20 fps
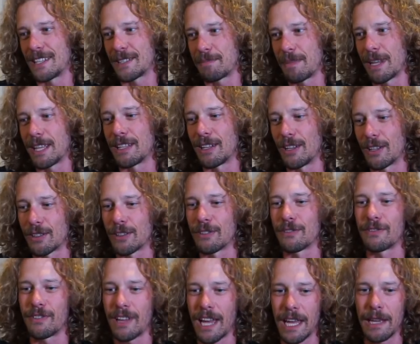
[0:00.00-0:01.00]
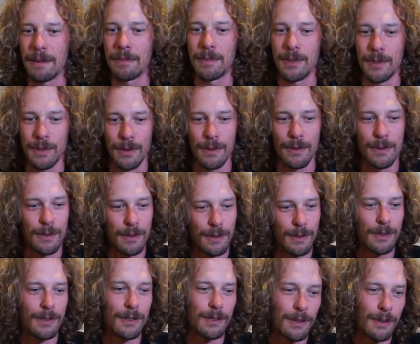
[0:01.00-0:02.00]
I spend a lot of time
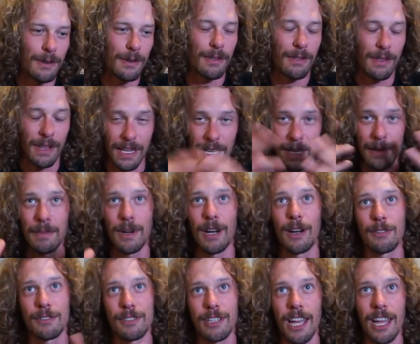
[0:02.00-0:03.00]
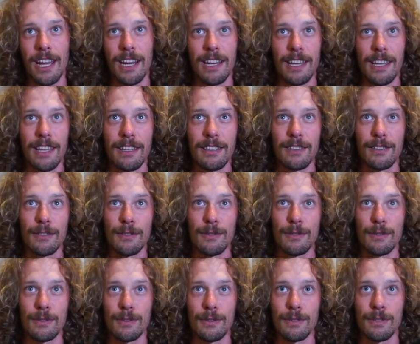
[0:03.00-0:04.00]
to think about cycling,
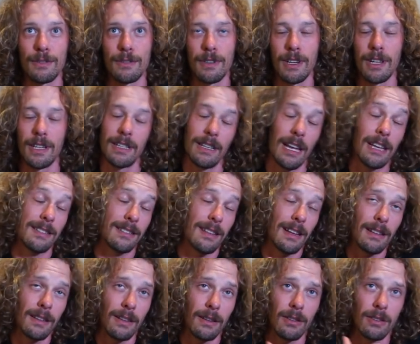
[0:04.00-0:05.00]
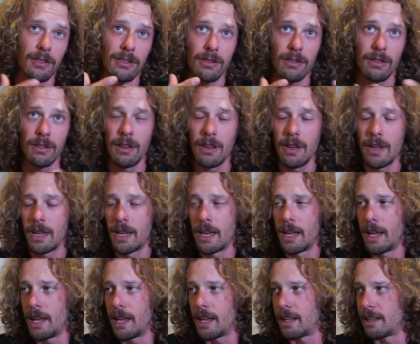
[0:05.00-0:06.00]
I study also.
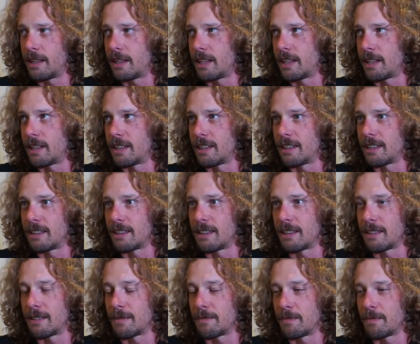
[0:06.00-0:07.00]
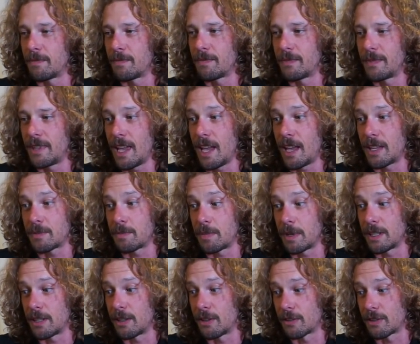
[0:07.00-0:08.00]
Mm-hmm. And then... yeah, I
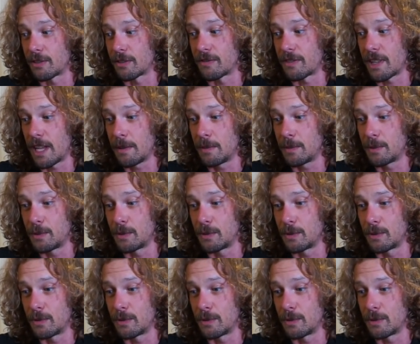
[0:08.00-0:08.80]
spent a lot of time to